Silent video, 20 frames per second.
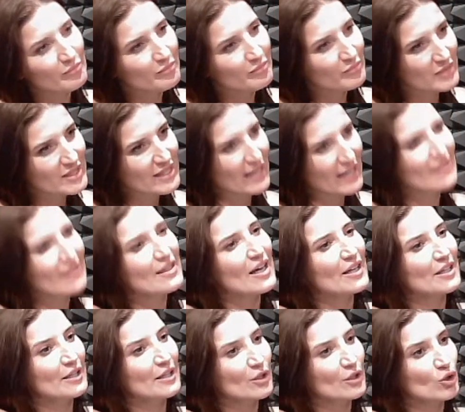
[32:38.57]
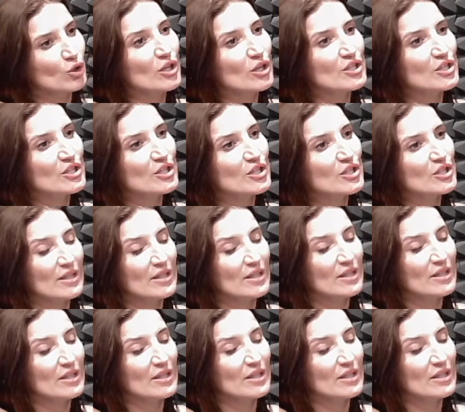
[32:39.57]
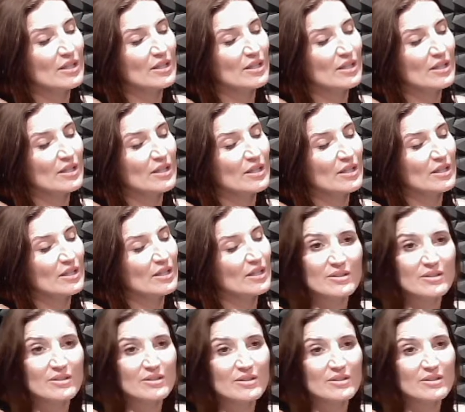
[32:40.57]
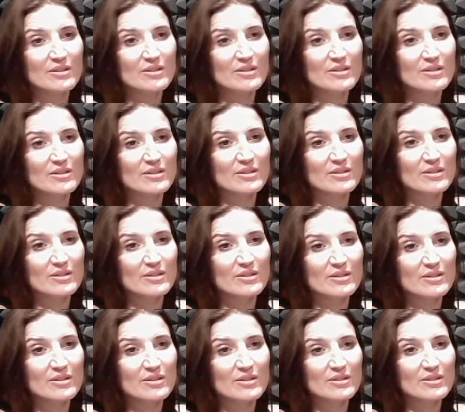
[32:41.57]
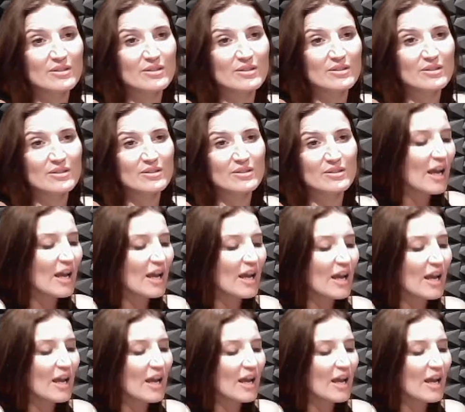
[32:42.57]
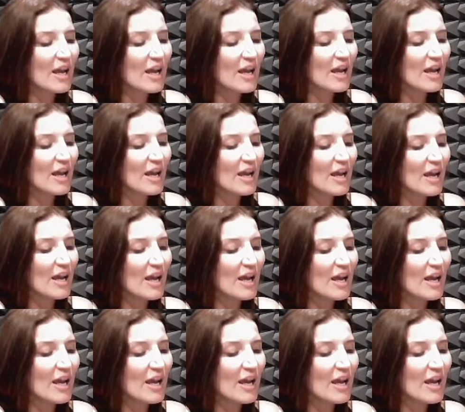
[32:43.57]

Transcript: say that and acknowledge that. And if you don't do it with someone else, then say it to yourself, like, I am in pain.